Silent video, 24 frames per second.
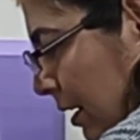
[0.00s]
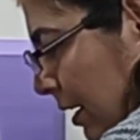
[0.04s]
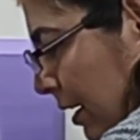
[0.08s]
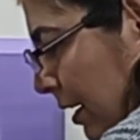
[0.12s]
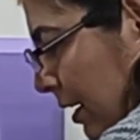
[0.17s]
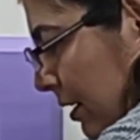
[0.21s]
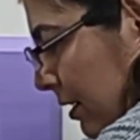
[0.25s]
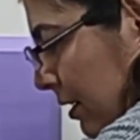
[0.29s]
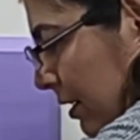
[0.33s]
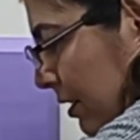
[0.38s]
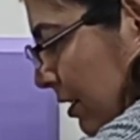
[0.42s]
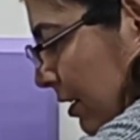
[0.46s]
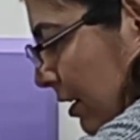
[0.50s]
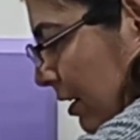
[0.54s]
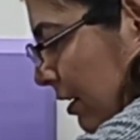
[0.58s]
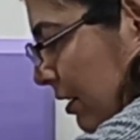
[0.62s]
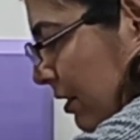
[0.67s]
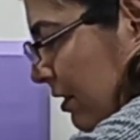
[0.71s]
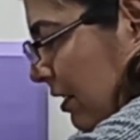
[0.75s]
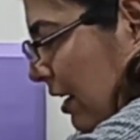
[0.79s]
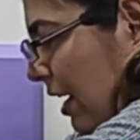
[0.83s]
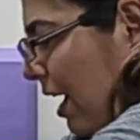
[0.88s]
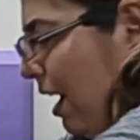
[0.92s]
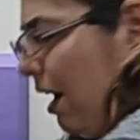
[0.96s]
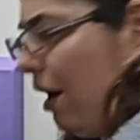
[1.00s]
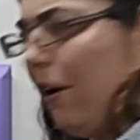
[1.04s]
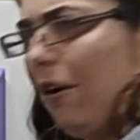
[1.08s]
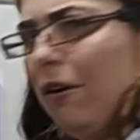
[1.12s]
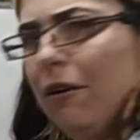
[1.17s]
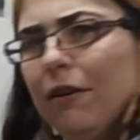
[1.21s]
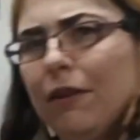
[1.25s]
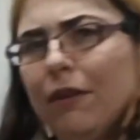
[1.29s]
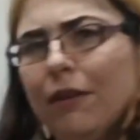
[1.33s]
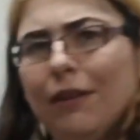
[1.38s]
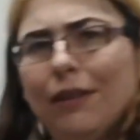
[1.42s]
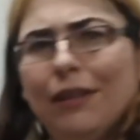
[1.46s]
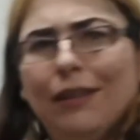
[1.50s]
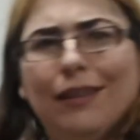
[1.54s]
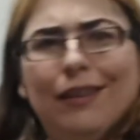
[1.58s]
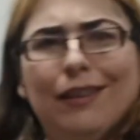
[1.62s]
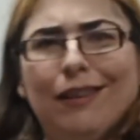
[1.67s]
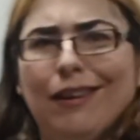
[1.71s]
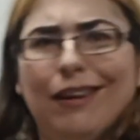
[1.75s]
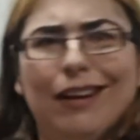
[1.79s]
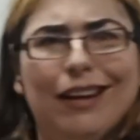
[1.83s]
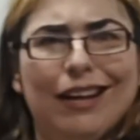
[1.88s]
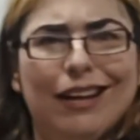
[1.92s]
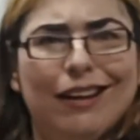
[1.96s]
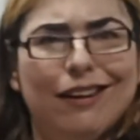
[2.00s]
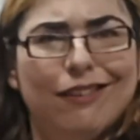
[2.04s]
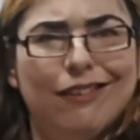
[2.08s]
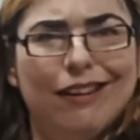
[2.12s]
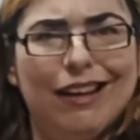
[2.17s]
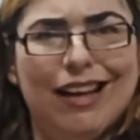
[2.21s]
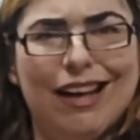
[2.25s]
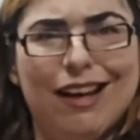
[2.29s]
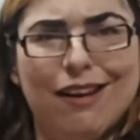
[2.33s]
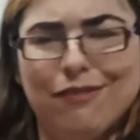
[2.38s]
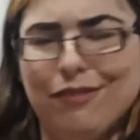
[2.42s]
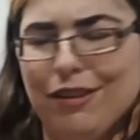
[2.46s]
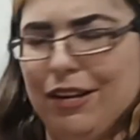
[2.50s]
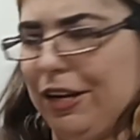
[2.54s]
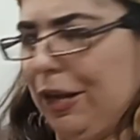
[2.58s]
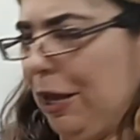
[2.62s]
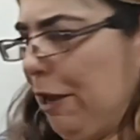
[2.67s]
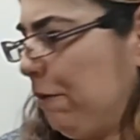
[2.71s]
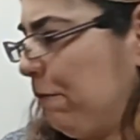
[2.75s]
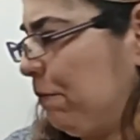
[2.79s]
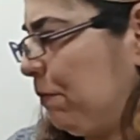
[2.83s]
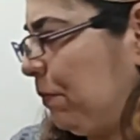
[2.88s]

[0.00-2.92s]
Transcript: as it turns out, I don't have any.